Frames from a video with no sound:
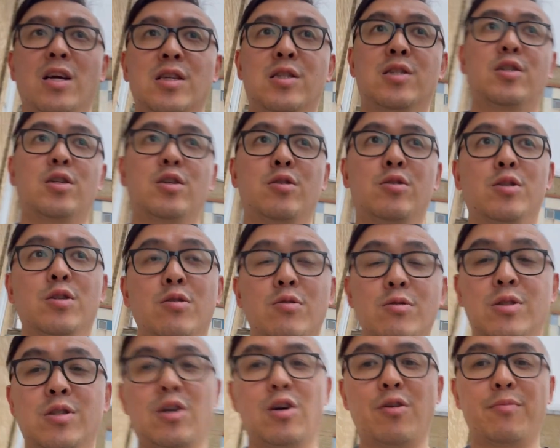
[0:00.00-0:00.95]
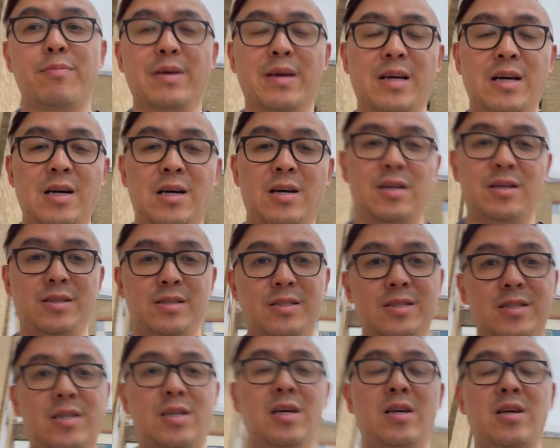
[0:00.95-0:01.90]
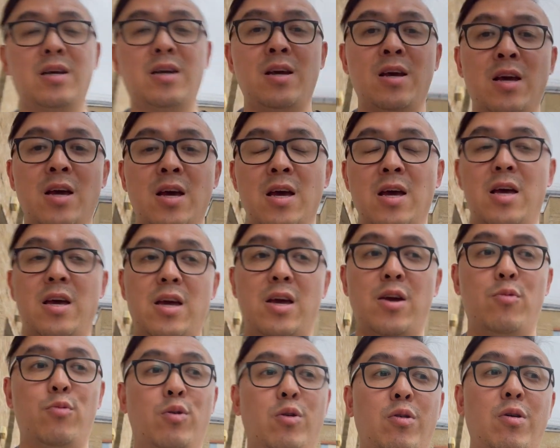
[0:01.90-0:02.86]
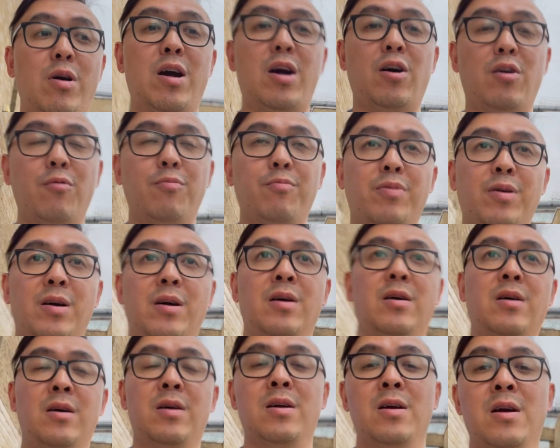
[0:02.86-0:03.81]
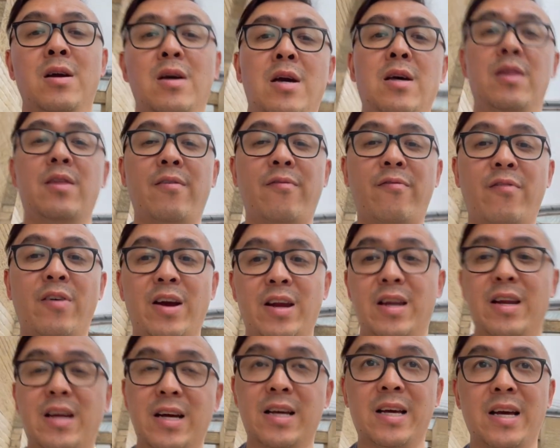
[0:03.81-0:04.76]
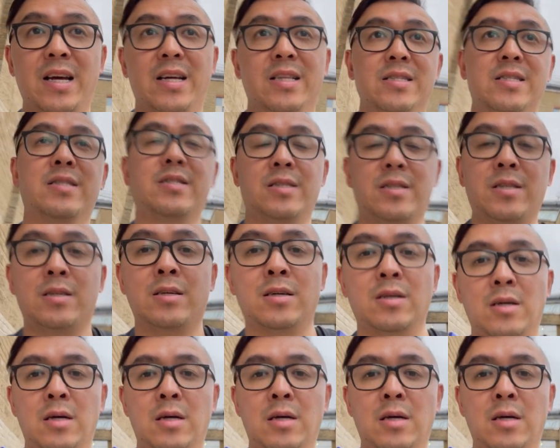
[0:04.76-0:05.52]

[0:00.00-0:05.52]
to do so because it will help the fight against